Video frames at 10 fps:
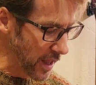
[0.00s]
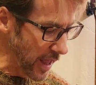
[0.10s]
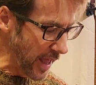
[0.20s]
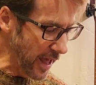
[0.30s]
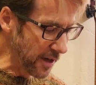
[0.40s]

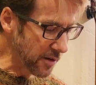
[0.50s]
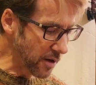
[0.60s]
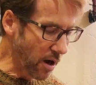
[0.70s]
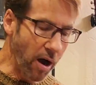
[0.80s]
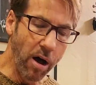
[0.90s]
And
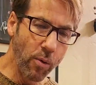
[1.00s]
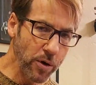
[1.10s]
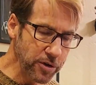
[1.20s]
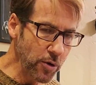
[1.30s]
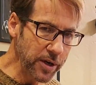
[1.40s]
all we're
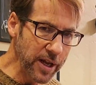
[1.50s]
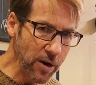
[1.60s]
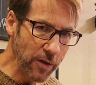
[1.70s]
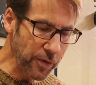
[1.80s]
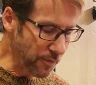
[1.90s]
doing here
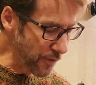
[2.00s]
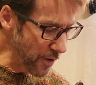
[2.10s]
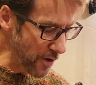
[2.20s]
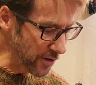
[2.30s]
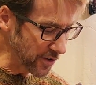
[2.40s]
at the
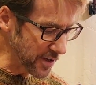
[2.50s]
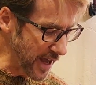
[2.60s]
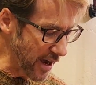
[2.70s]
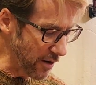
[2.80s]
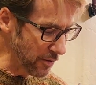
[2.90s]
verse
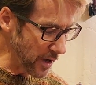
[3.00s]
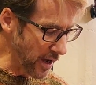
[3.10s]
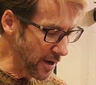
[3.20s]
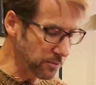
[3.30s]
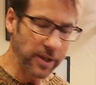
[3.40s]
now,
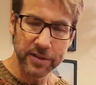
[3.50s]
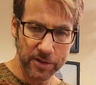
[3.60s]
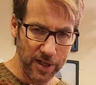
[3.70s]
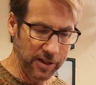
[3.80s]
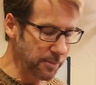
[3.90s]
let's
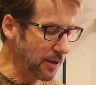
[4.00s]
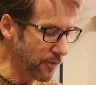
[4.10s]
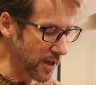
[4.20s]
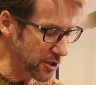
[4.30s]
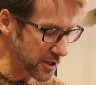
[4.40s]
see, let me
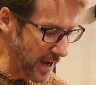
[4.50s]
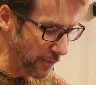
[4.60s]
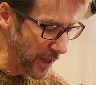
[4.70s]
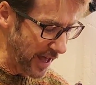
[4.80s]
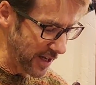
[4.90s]
finish out
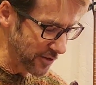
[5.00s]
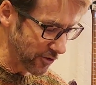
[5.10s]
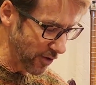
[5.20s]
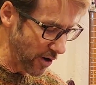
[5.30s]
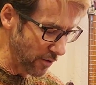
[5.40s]
that
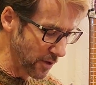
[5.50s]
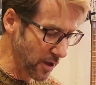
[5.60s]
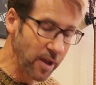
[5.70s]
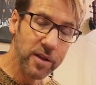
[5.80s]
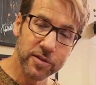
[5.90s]
intro.
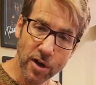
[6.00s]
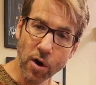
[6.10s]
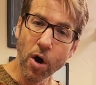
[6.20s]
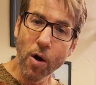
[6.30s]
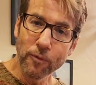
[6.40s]
So
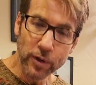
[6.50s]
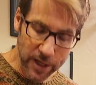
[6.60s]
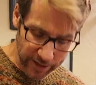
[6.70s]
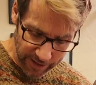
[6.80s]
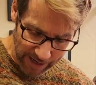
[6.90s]
hopefully
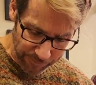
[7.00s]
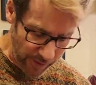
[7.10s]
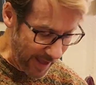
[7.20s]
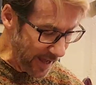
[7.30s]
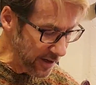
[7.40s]
you got
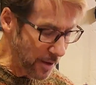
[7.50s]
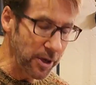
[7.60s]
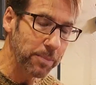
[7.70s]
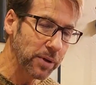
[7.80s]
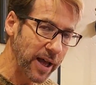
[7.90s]
that. I'm going to
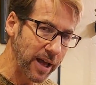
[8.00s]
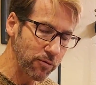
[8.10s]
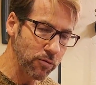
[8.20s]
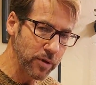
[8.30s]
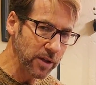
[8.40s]
play it
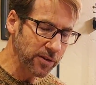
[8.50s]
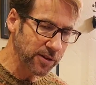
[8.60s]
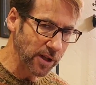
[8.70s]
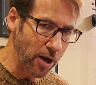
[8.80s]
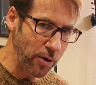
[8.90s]
real
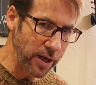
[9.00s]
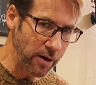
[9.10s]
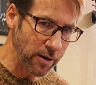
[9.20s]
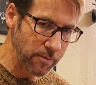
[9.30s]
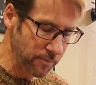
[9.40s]
slow
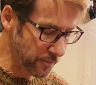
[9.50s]
here.